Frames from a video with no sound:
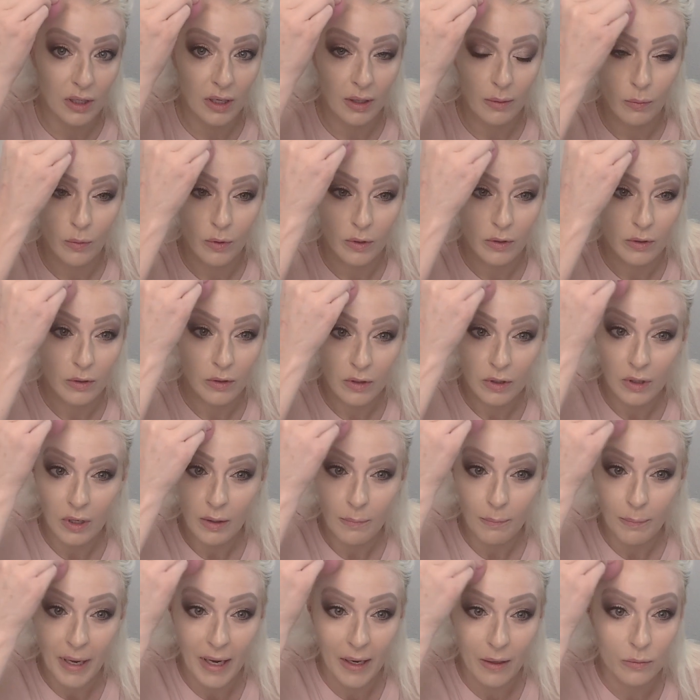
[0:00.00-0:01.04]
I want
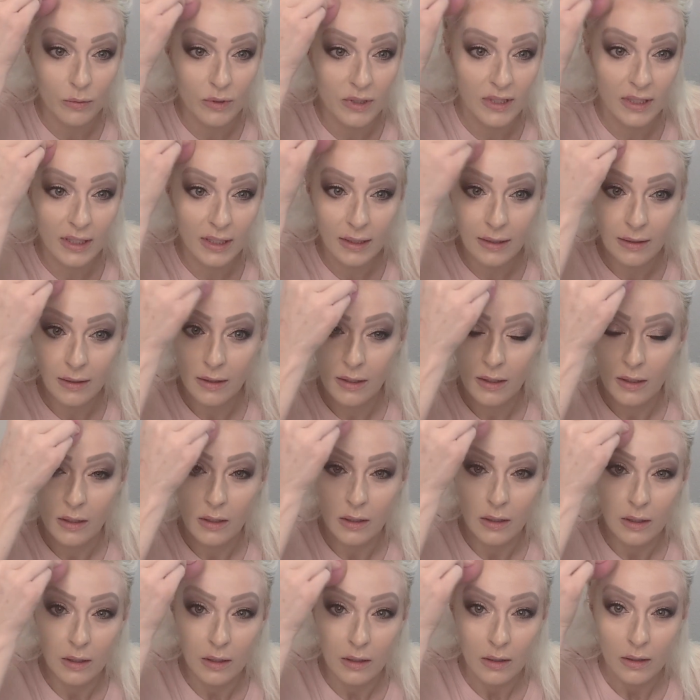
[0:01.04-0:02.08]
pouncing,
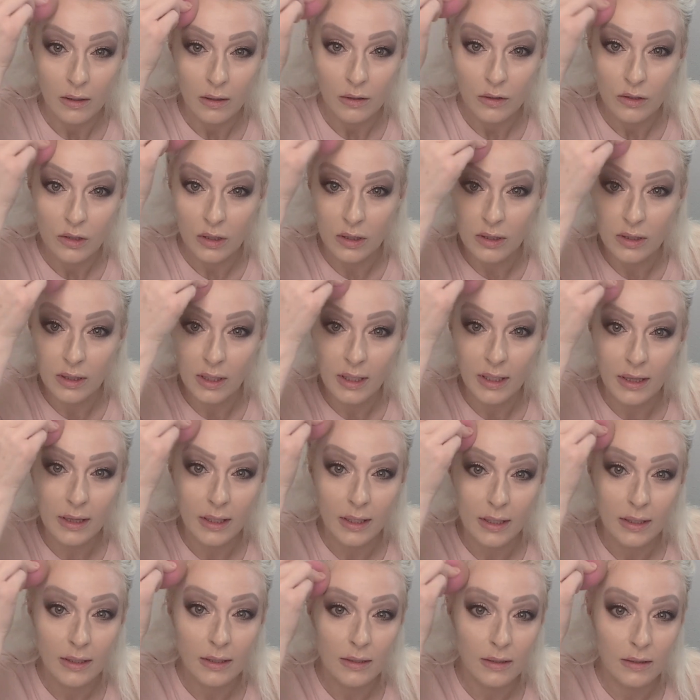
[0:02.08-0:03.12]
just like
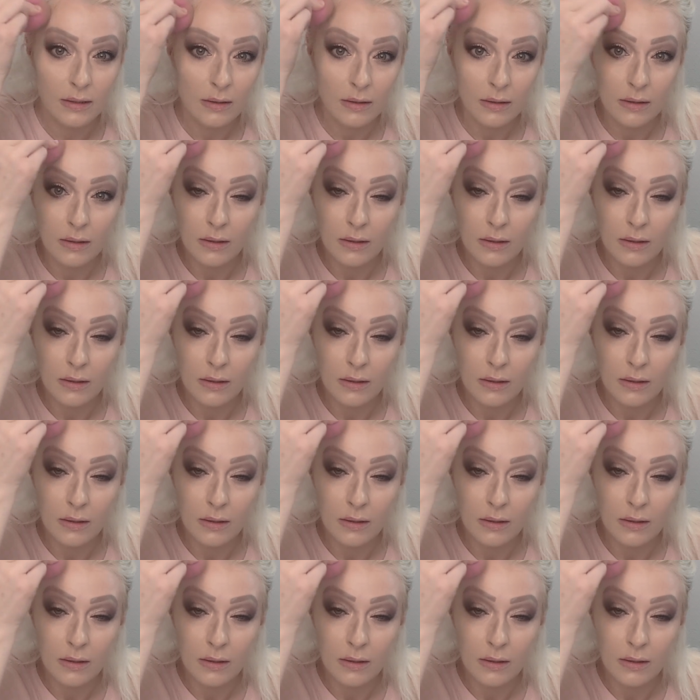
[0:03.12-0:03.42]
this.